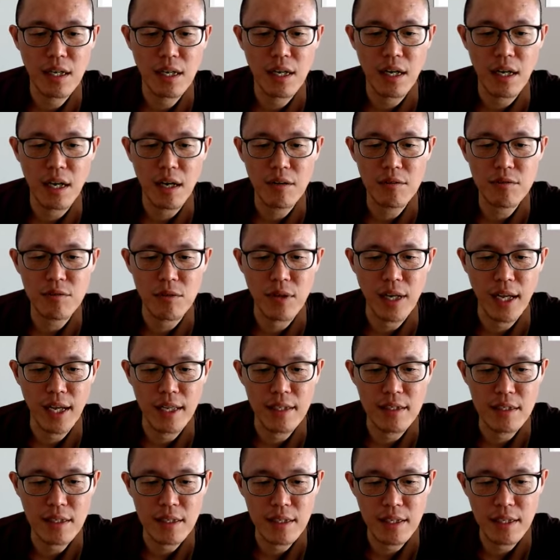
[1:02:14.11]
how to
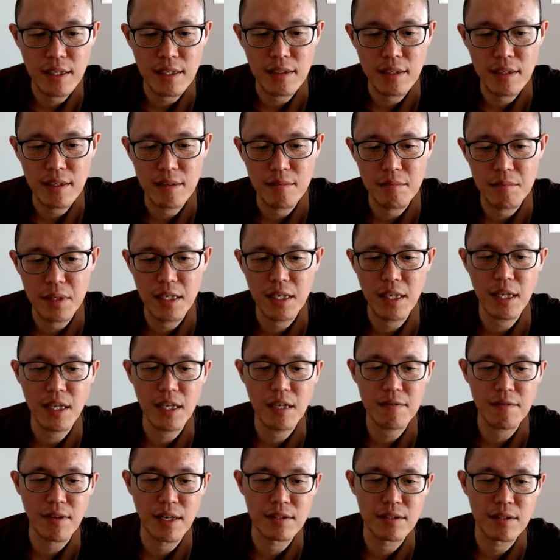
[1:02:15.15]
handle it,
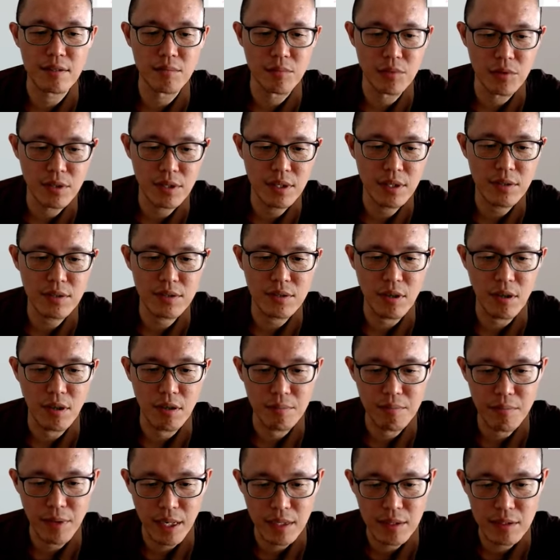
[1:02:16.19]
behave as a Buddhist or
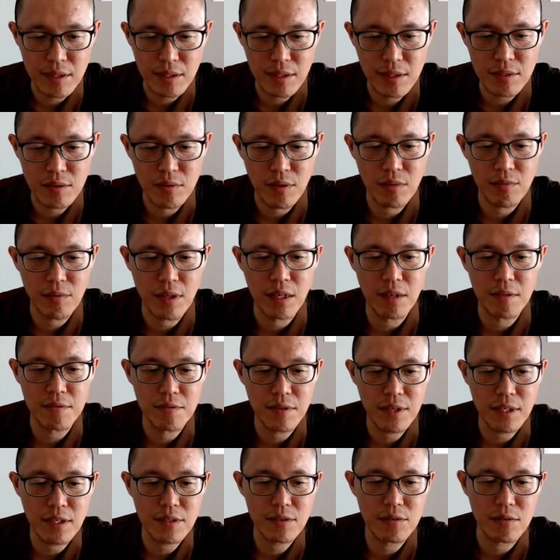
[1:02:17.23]
practice when we are
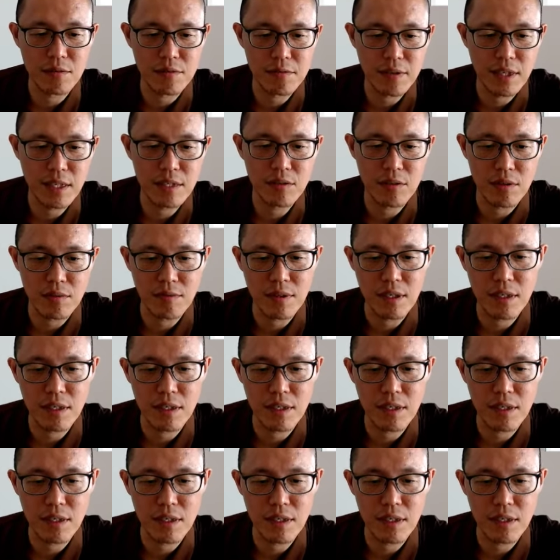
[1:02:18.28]
face to face with it,